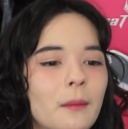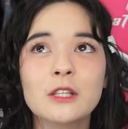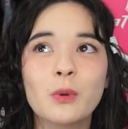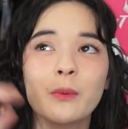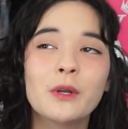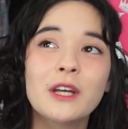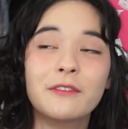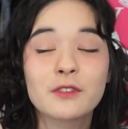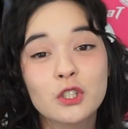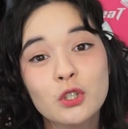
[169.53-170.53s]
That's why when you
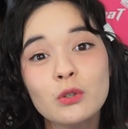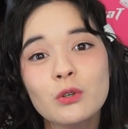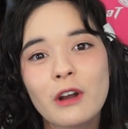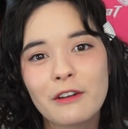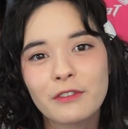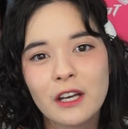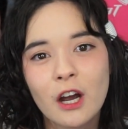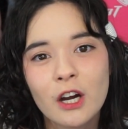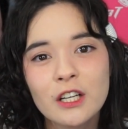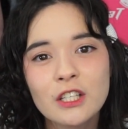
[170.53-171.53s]
have 2 graphic
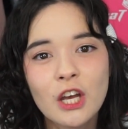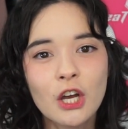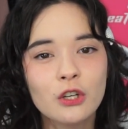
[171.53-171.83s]
cards,